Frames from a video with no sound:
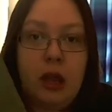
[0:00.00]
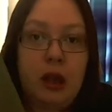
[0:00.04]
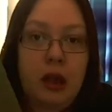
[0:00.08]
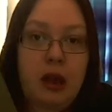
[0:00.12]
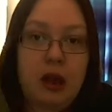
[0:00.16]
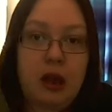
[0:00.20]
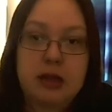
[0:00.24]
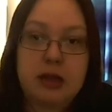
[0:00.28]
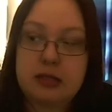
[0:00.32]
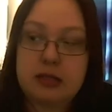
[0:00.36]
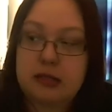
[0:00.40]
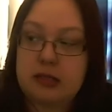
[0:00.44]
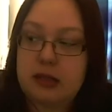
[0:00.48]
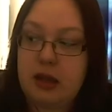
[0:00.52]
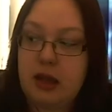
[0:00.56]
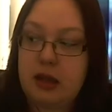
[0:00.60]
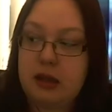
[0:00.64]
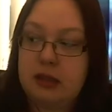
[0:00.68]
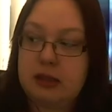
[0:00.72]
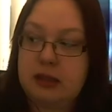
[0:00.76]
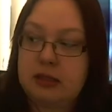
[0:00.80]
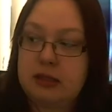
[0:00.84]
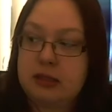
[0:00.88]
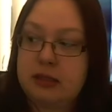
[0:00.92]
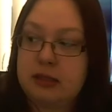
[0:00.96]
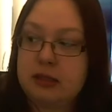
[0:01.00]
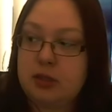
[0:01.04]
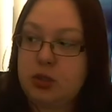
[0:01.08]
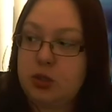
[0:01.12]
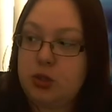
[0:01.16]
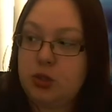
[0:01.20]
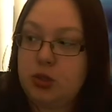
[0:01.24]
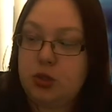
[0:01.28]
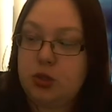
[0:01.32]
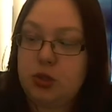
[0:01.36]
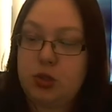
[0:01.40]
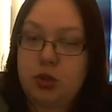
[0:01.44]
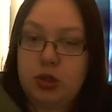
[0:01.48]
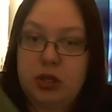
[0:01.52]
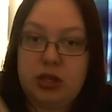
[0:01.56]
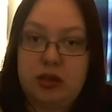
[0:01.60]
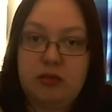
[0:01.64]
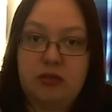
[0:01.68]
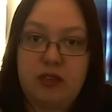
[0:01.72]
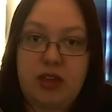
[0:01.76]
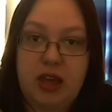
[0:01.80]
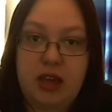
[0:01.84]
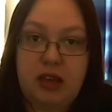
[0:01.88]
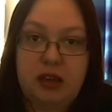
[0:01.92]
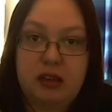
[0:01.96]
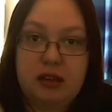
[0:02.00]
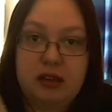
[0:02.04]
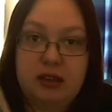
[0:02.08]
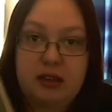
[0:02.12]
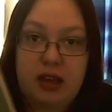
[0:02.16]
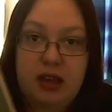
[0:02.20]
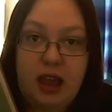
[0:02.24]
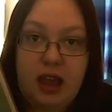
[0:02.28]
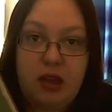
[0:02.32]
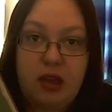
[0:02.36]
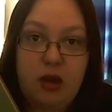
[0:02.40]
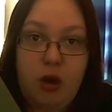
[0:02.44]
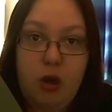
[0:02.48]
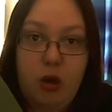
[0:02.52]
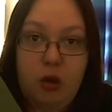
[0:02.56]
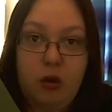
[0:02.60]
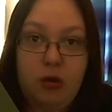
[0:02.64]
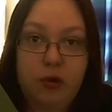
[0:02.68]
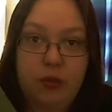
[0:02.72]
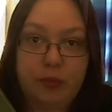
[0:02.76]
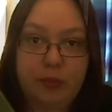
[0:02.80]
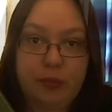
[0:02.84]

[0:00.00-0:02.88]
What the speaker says: I decided to give that a go.